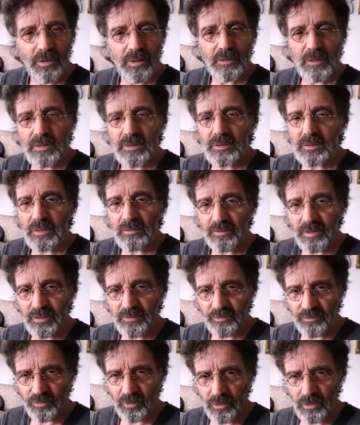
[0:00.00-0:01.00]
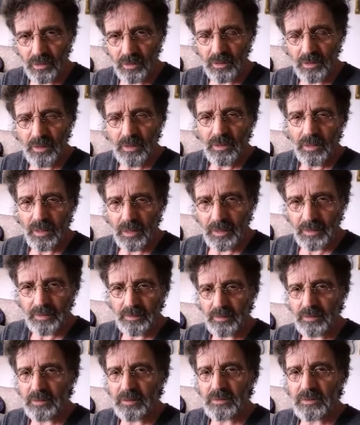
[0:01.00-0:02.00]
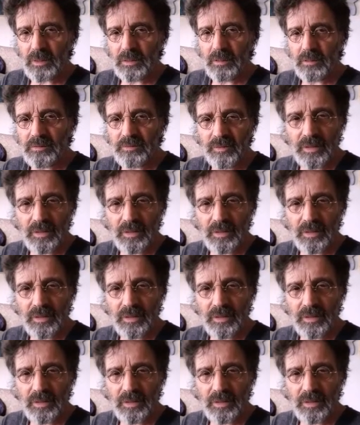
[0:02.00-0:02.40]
There are other information. These are